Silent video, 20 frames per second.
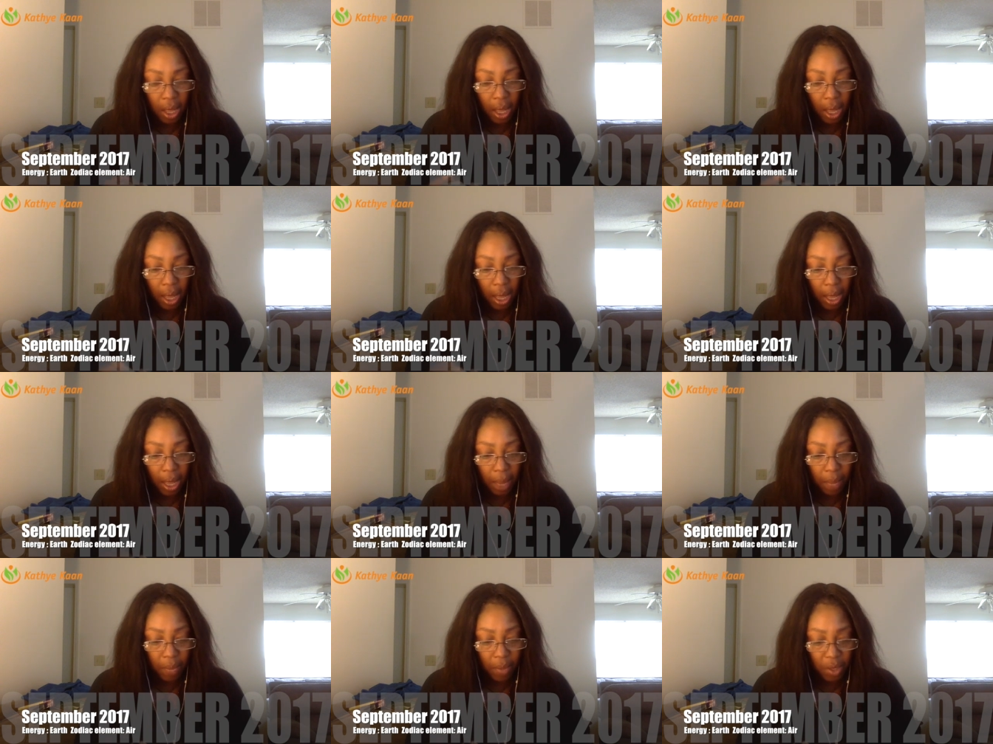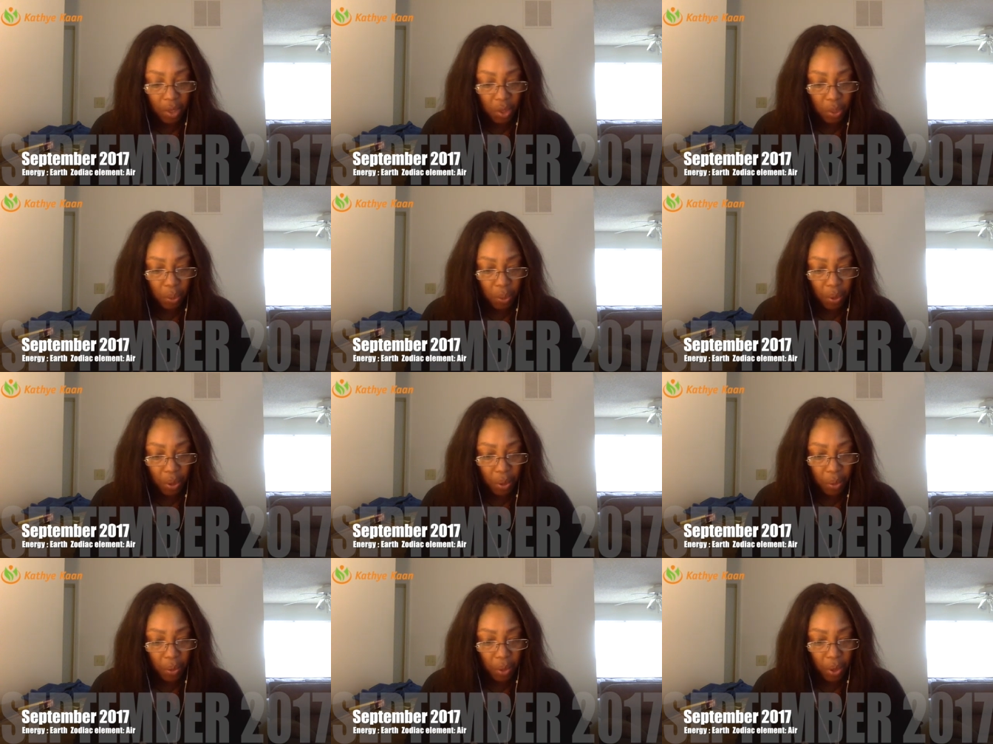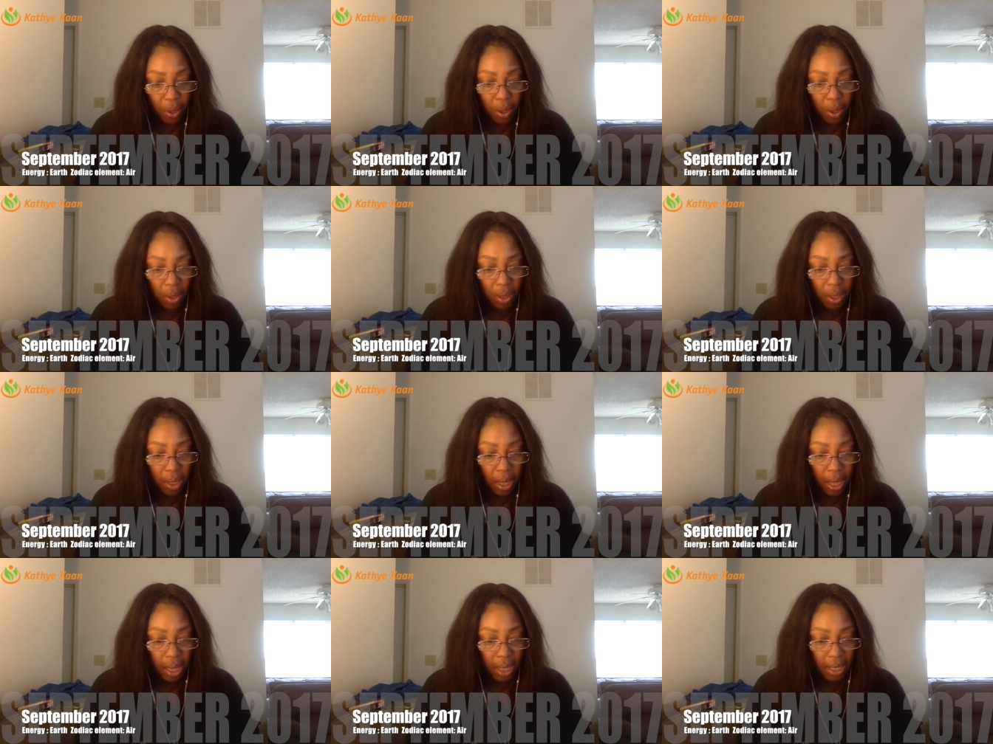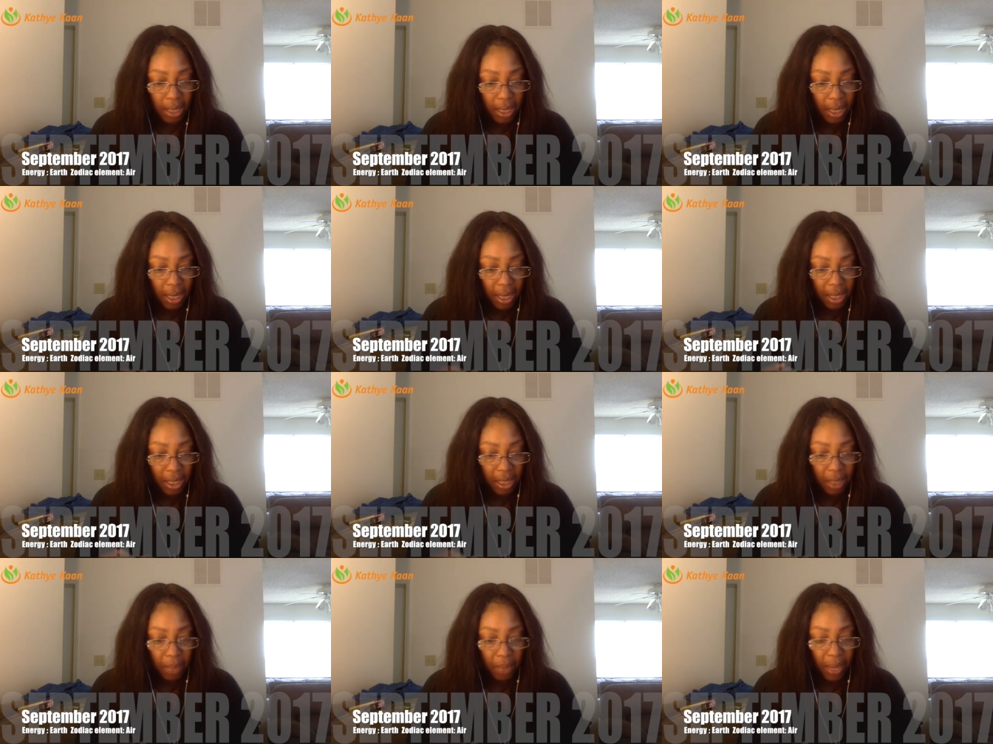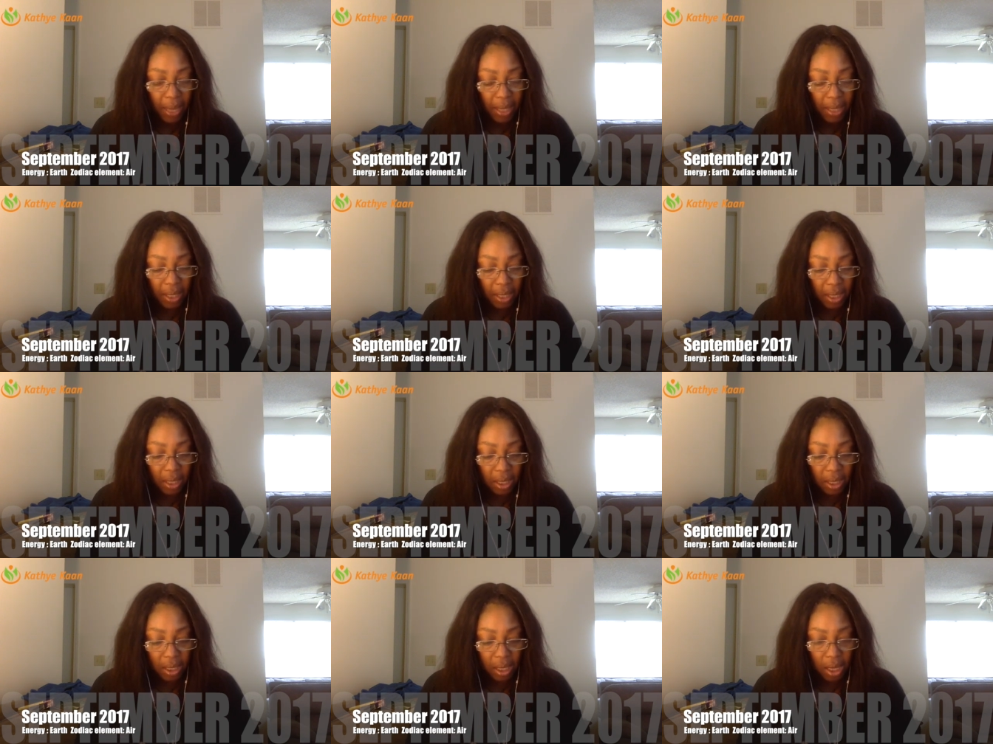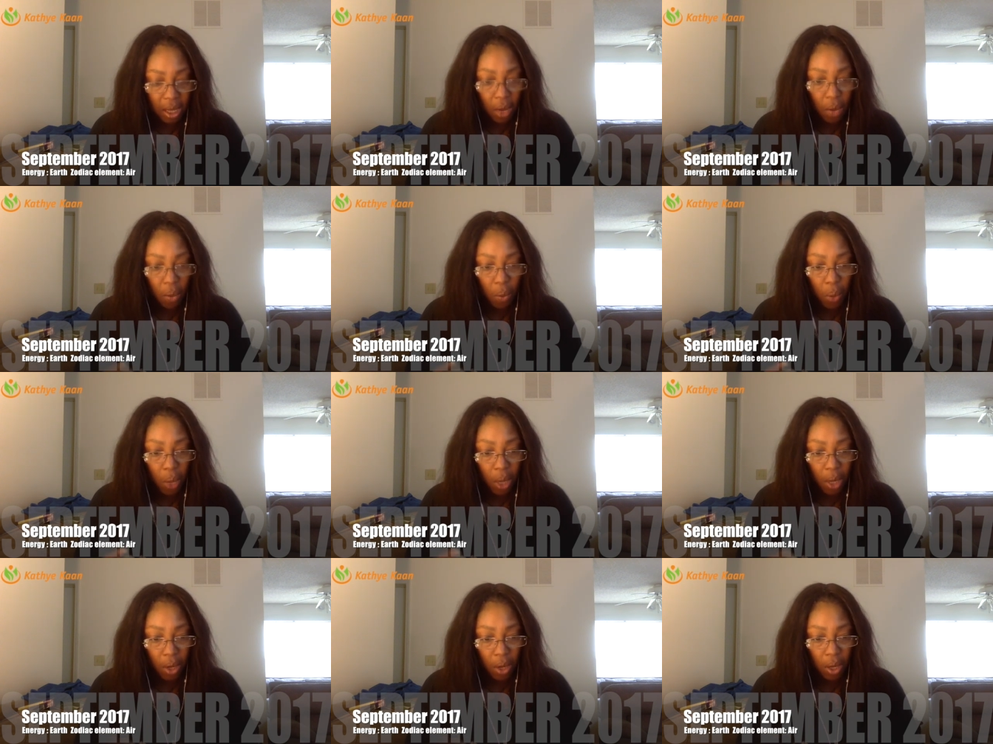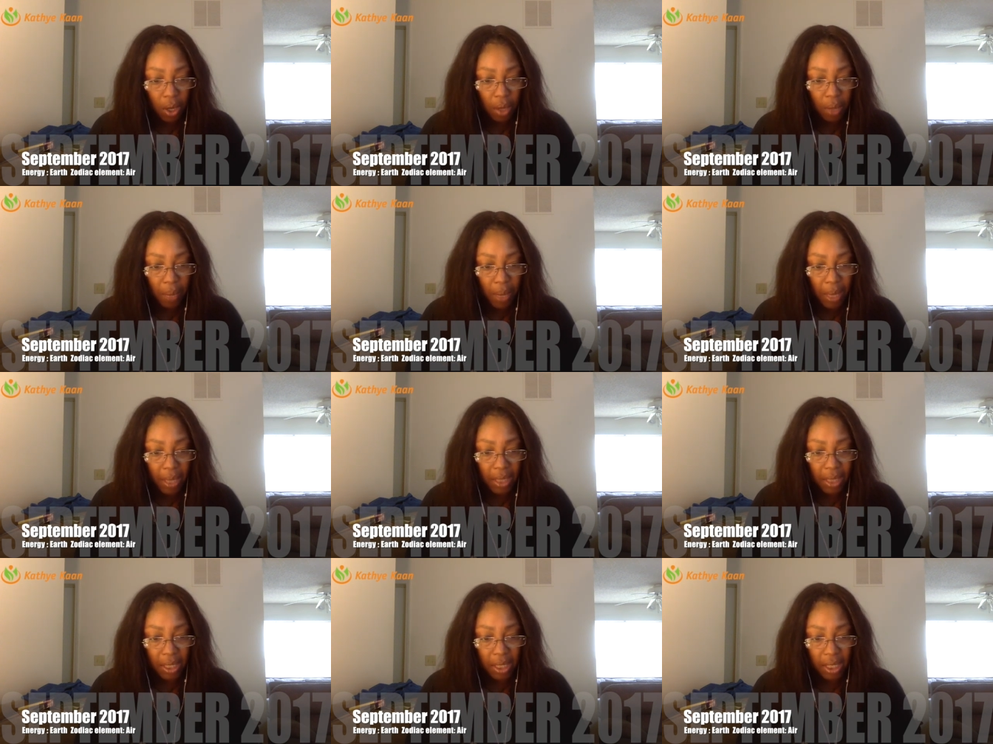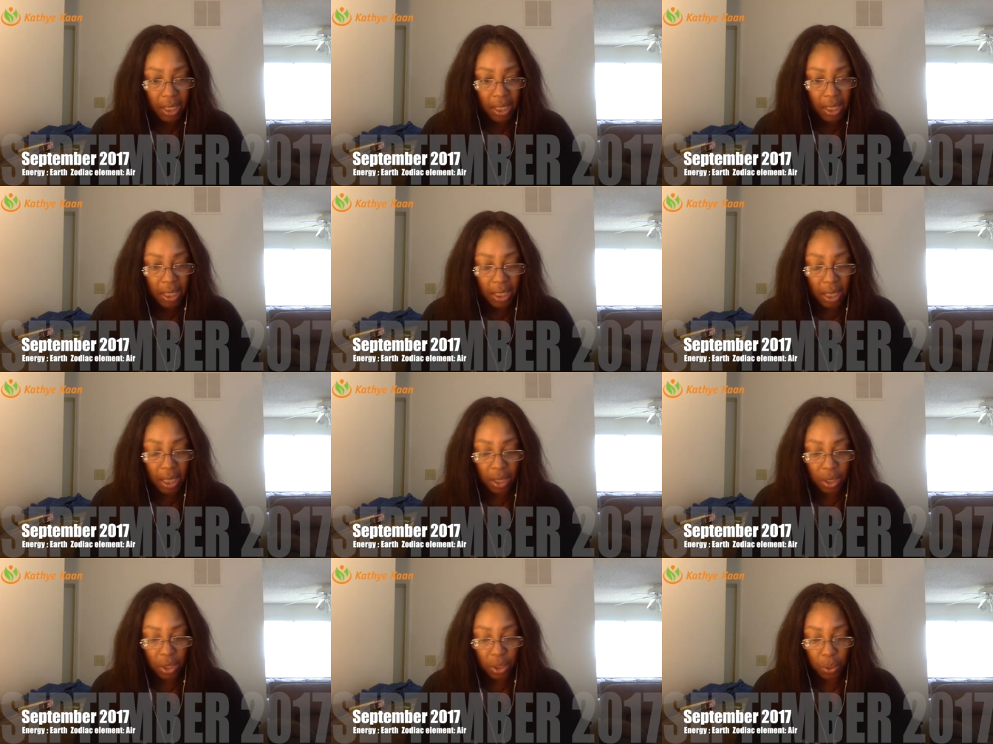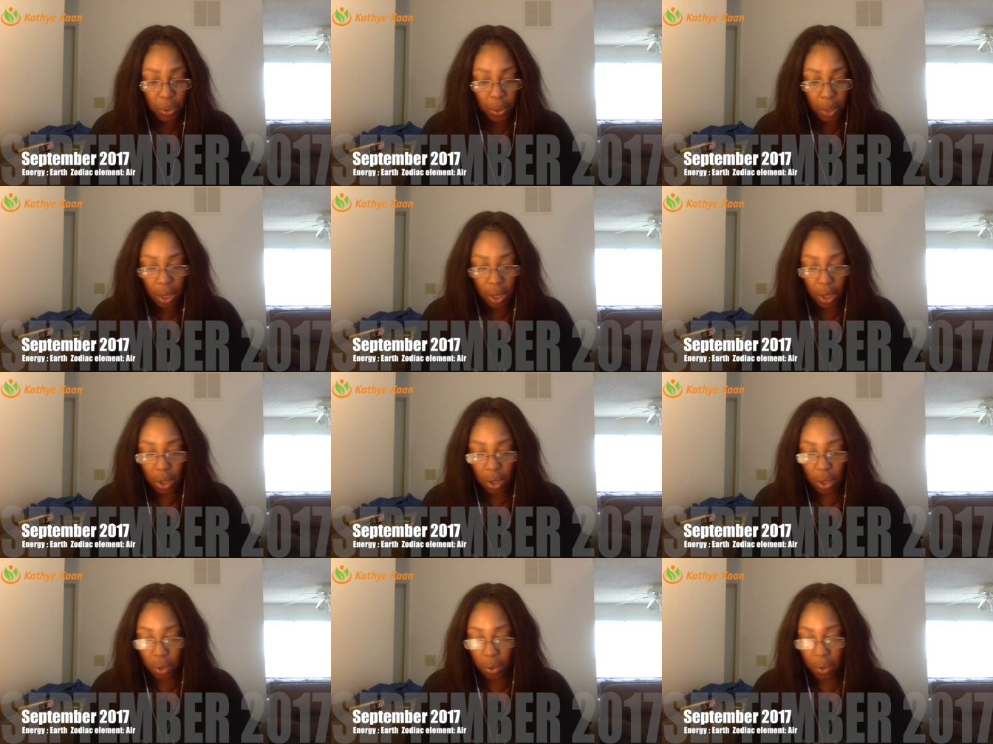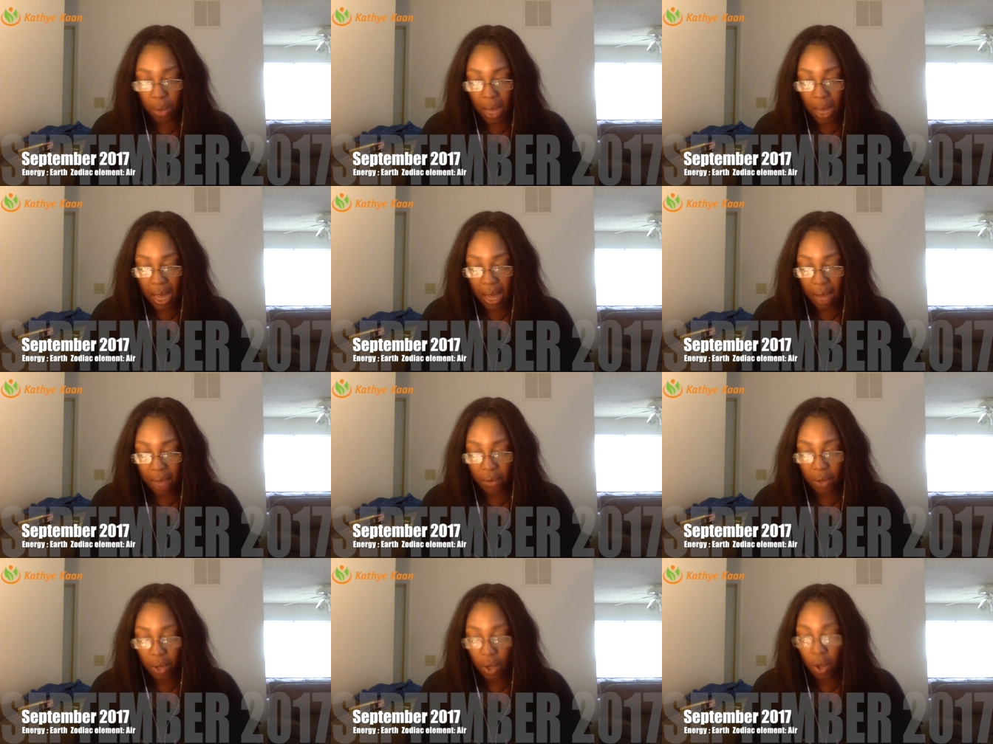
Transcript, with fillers: the spirit world, the ascendance masters, what other messages do you have